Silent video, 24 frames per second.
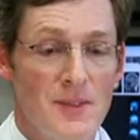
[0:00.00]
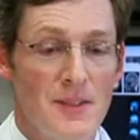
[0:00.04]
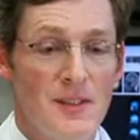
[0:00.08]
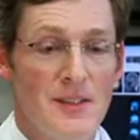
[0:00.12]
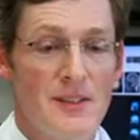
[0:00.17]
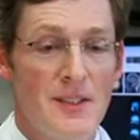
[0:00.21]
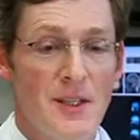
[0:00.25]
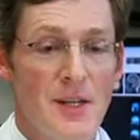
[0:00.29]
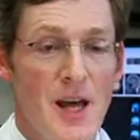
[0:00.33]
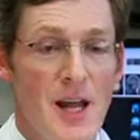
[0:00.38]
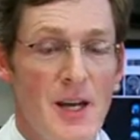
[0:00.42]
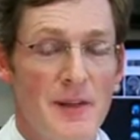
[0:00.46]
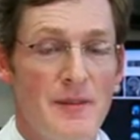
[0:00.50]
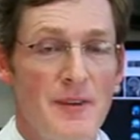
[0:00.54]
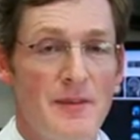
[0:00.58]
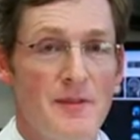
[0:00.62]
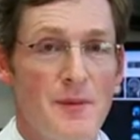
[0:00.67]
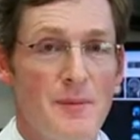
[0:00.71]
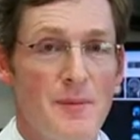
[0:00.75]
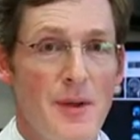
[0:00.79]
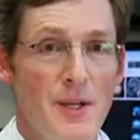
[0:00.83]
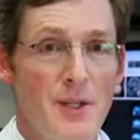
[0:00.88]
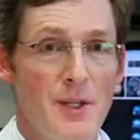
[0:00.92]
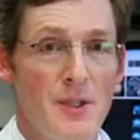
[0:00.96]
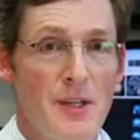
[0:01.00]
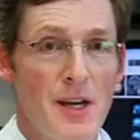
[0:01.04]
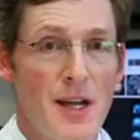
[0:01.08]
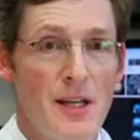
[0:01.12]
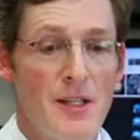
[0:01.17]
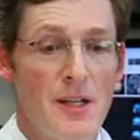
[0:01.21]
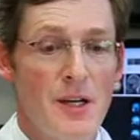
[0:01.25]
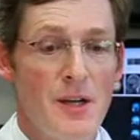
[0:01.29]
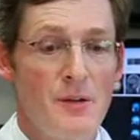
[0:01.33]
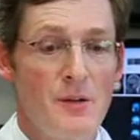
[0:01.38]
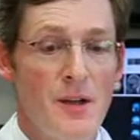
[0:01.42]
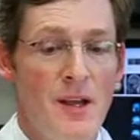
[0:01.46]
It's a lot of information, I
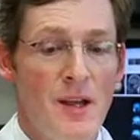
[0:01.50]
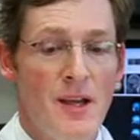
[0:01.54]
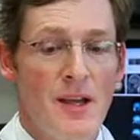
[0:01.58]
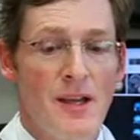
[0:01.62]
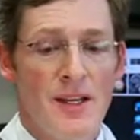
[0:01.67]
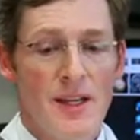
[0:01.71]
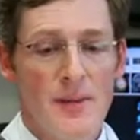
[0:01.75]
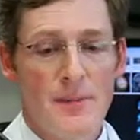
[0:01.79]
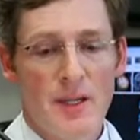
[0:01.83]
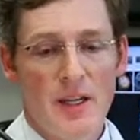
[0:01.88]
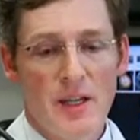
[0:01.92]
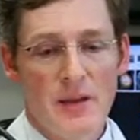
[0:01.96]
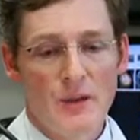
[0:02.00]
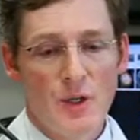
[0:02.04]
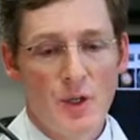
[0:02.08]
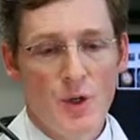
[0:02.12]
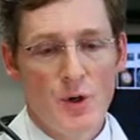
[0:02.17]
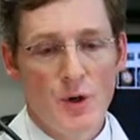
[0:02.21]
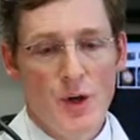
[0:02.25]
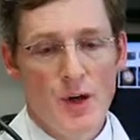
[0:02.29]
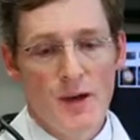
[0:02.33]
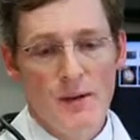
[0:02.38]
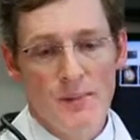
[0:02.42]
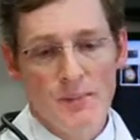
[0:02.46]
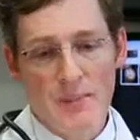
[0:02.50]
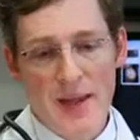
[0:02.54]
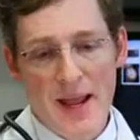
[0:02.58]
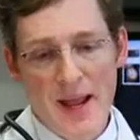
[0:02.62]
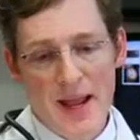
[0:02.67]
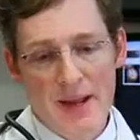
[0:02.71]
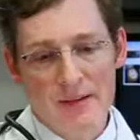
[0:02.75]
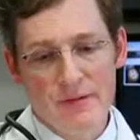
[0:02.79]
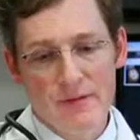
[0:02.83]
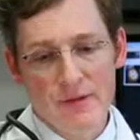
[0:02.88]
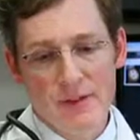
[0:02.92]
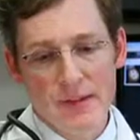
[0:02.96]
know. Let me give you a
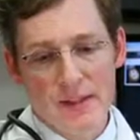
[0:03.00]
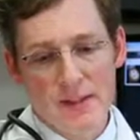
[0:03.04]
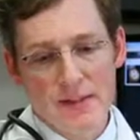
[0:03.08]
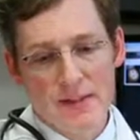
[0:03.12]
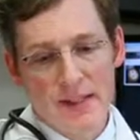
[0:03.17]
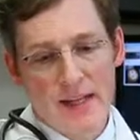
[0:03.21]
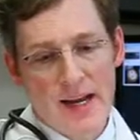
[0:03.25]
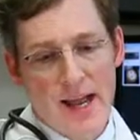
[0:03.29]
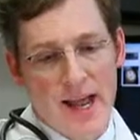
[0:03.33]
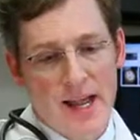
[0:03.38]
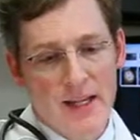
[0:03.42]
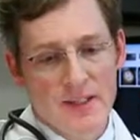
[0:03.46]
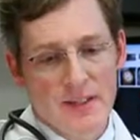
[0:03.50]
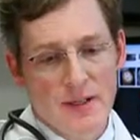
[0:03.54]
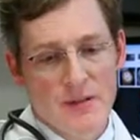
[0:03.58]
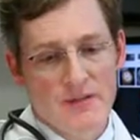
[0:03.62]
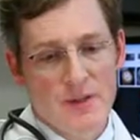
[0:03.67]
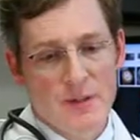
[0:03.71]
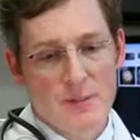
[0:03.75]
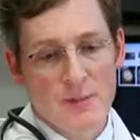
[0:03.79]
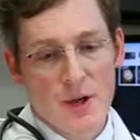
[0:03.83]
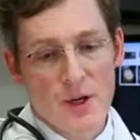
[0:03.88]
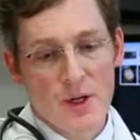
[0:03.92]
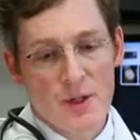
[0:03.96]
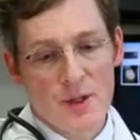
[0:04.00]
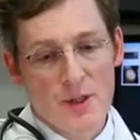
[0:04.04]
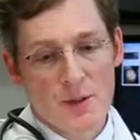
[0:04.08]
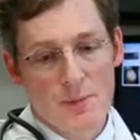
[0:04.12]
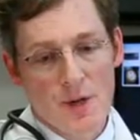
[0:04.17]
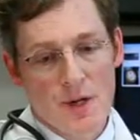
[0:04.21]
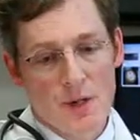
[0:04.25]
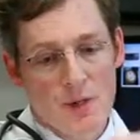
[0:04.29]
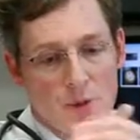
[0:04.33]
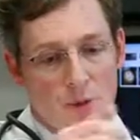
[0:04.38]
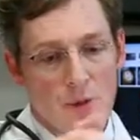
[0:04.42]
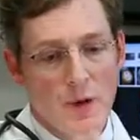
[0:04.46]
pamphlet that has information
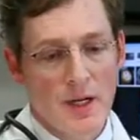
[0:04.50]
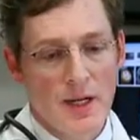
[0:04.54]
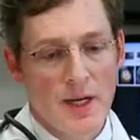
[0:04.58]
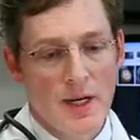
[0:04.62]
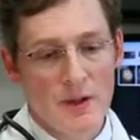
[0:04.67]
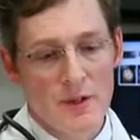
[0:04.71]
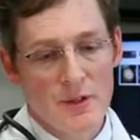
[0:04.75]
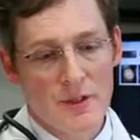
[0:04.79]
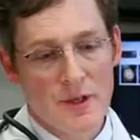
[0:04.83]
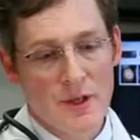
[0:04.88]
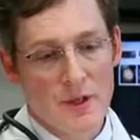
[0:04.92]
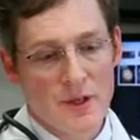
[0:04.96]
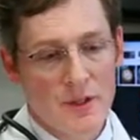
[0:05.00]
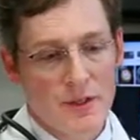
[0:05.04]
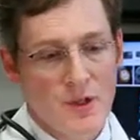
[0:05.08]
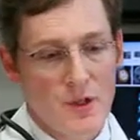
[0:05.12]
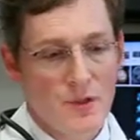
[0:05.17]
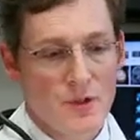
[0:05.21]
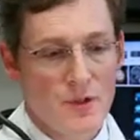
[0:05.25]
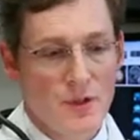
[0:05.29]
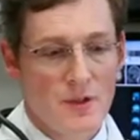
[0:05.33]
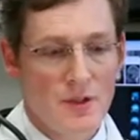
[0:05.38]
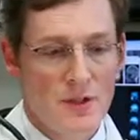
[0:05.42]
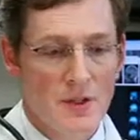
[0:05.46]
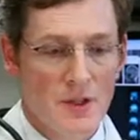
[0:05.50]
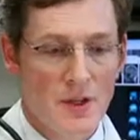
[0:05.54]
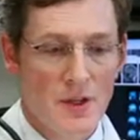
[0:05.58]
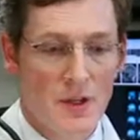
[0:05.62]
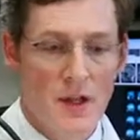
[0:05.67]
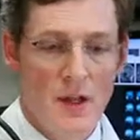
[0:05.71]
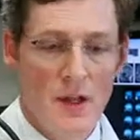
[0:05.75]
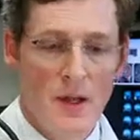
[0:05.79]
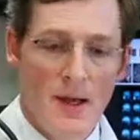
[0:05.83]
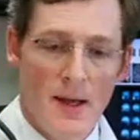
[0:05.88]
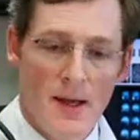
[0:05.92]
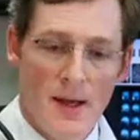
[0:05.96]
about craniosynostosis
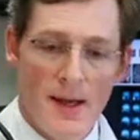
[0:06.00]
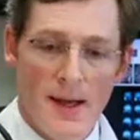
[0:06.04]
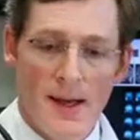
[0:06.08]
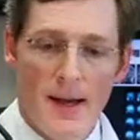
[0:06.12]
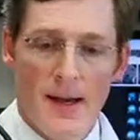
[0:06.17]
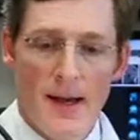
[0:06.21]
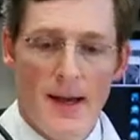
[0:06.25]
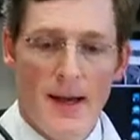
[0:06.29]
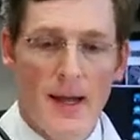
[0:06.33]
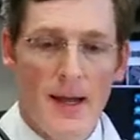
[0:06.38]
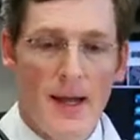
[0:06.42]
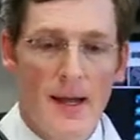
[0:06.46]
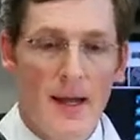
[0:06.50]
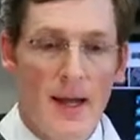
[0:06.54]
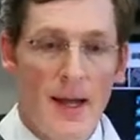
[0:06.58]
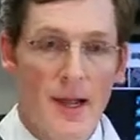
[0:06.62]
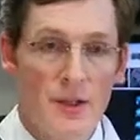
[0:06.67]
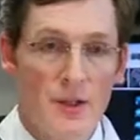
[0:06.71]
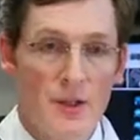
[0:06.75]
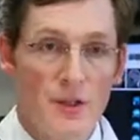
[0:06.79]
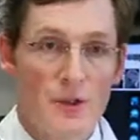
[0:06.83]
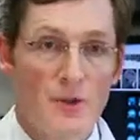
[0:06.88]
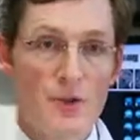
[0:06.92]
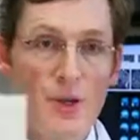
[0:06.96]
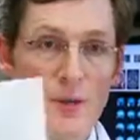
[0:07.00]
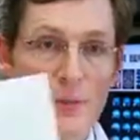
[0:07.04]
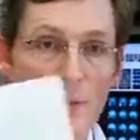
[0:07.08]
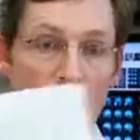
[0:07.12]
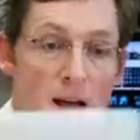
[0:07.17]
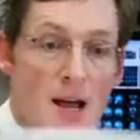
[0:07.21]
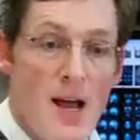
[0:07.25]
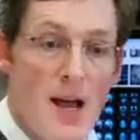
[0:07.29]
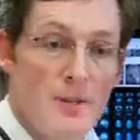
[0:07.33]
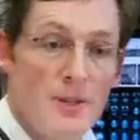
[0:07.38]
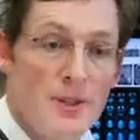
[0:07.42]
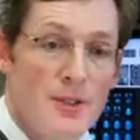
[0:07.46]
and your treatment
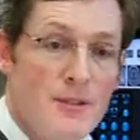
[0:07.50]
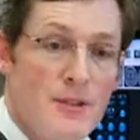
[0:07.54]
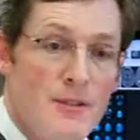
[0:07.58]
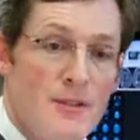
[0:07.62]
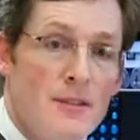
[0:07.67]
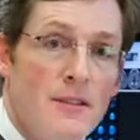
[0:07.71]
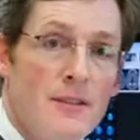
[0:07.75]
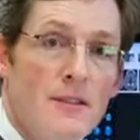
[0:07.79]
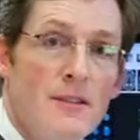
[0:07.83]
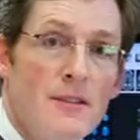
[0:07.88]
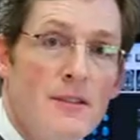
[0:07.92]
options.